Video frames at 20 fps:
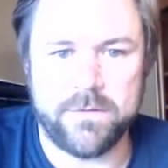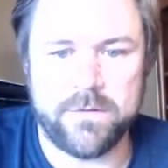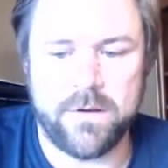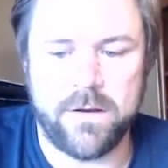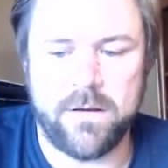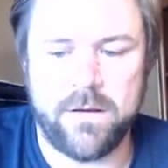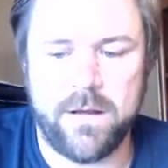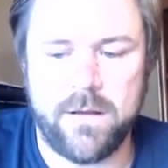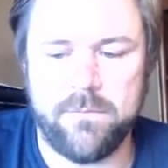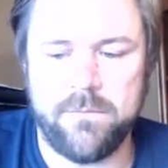
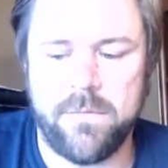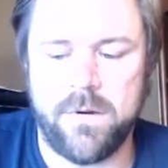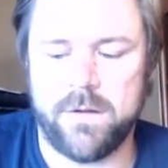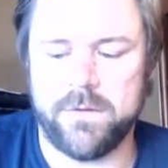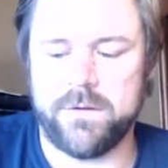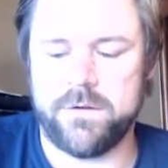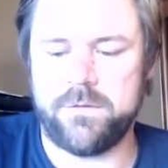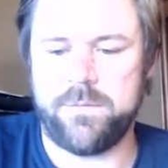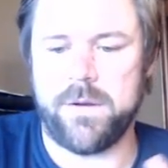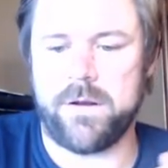Uh, I'm on
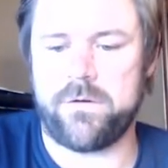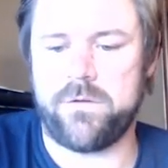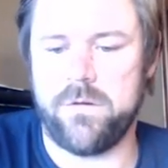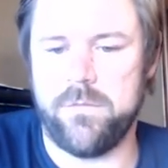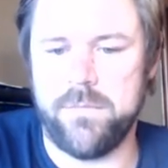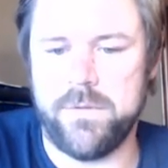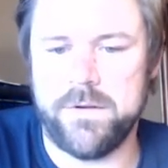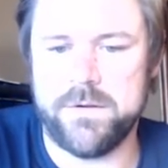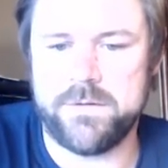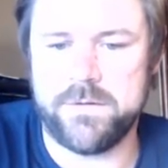the
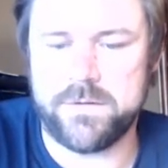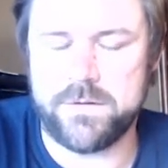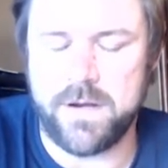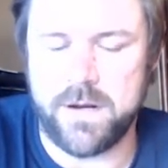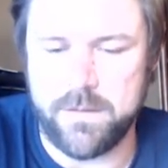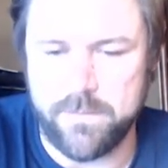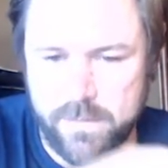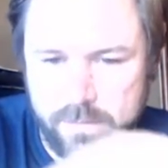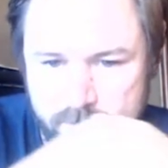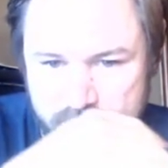spectrum, and this is
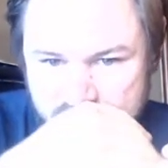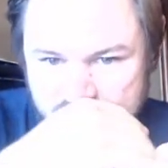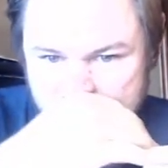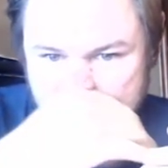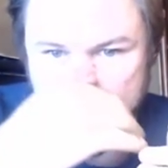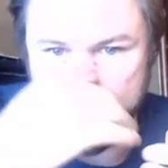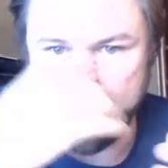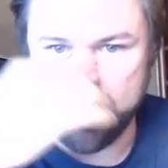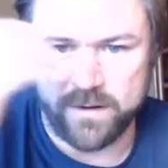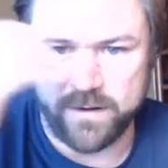kind of my, my
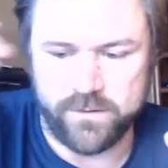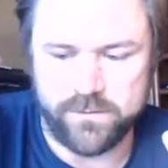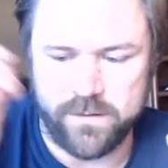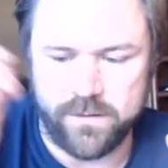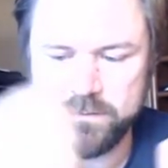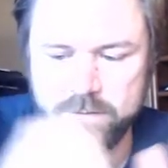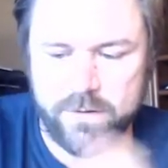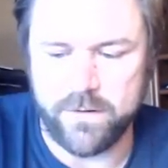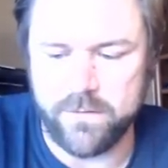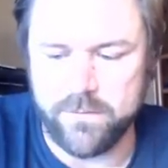thing. I just
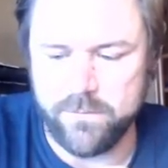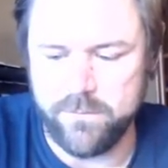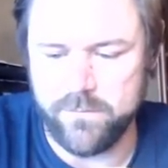love to